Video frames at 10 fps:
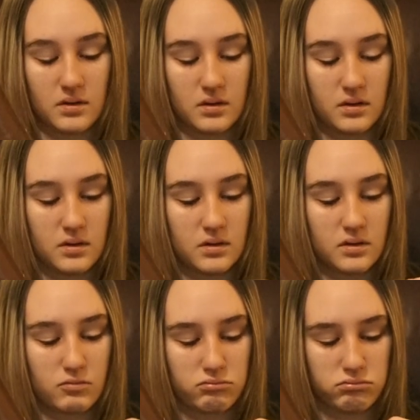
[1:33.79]

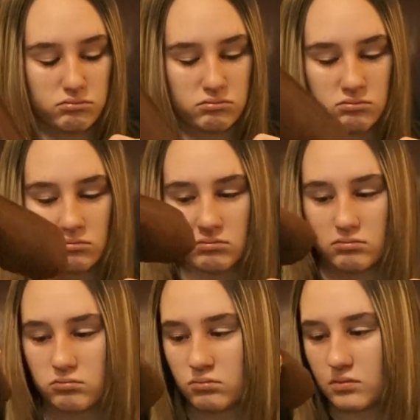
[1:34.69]

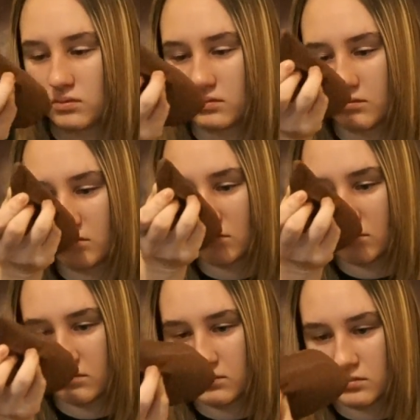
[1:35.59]

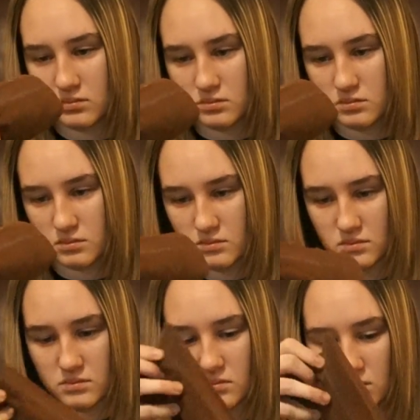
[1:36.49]
(no one is talking)